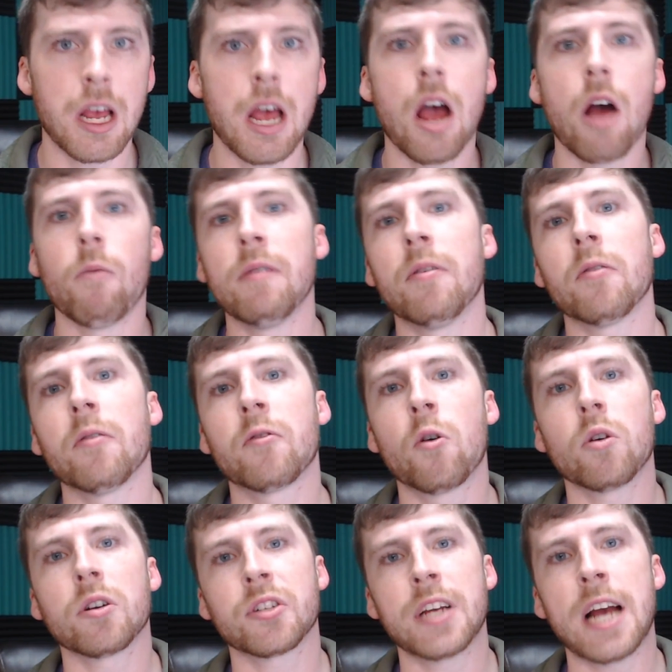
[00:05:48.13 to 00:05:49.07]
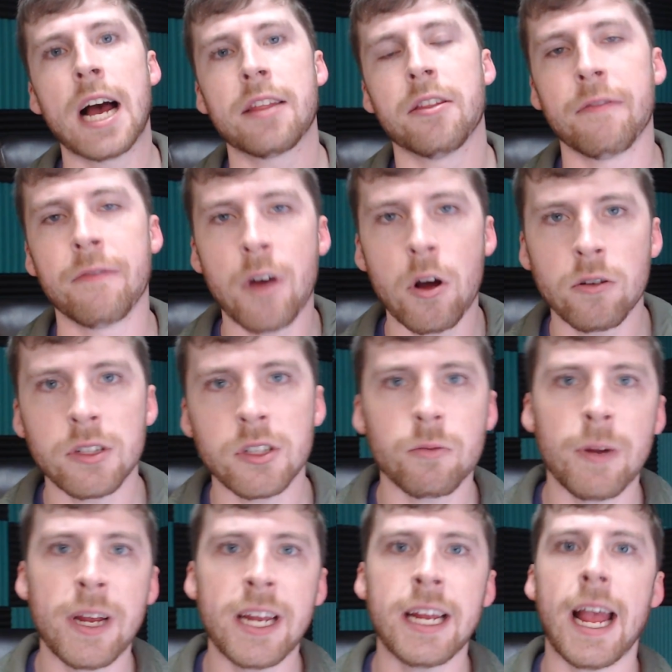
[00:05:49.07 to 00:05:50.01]
We've of course got the phone
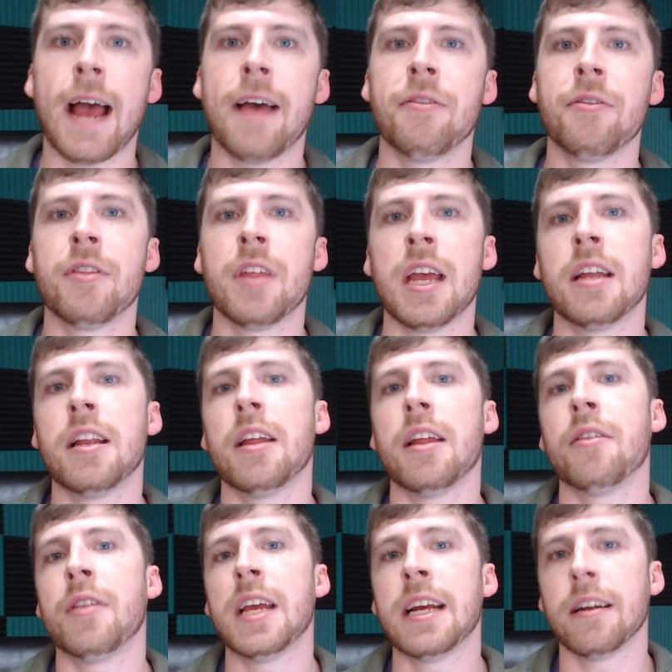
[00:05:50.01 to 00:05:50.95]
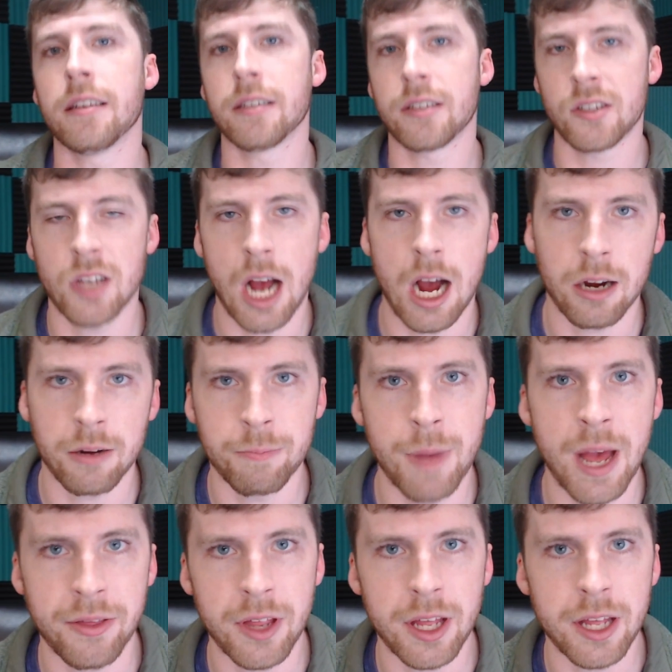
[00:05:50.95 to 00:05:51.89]
swing and then the sock
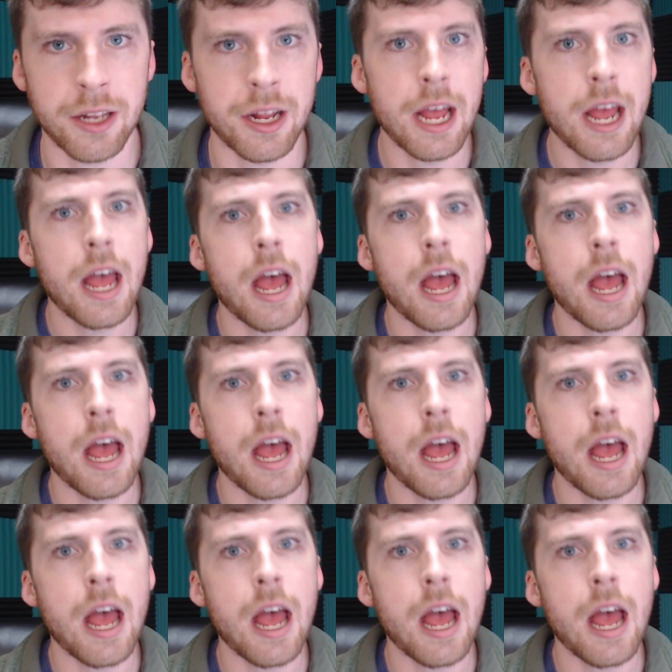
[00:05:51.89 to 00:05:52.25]
method,